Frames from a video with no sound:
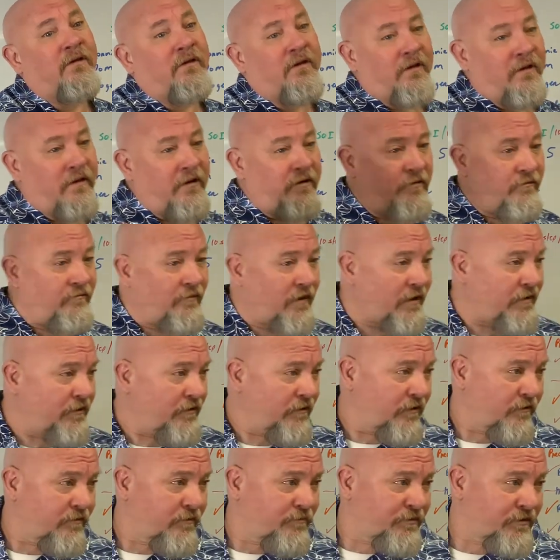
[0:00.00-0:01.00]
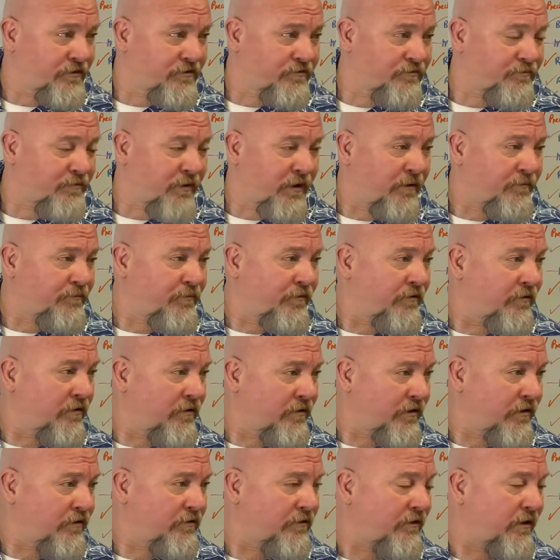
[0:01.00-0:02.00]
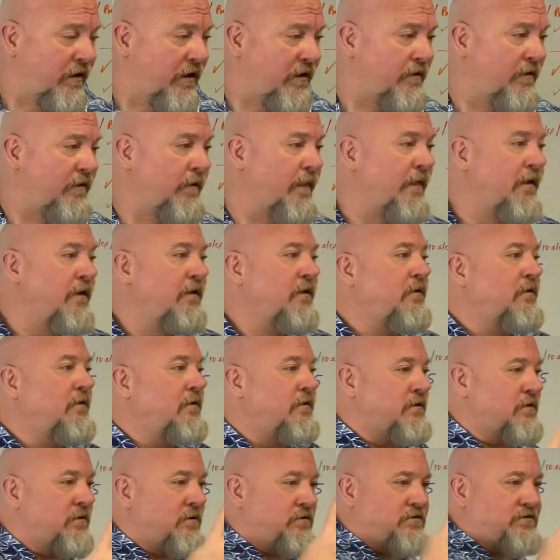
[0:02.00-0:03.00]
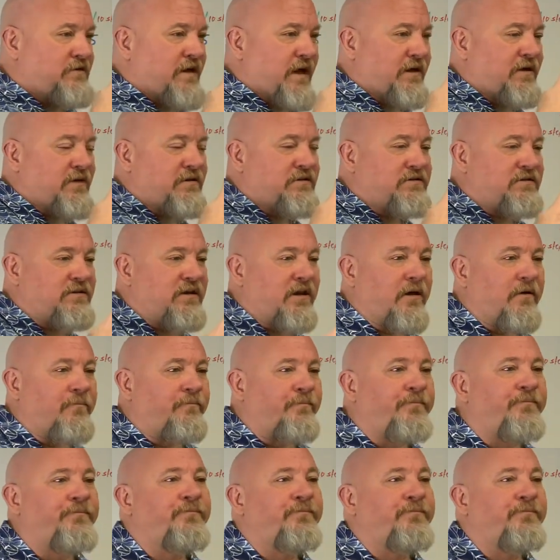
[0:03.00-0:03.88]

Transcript: And you write it on the piece of paper and underline it. Second step.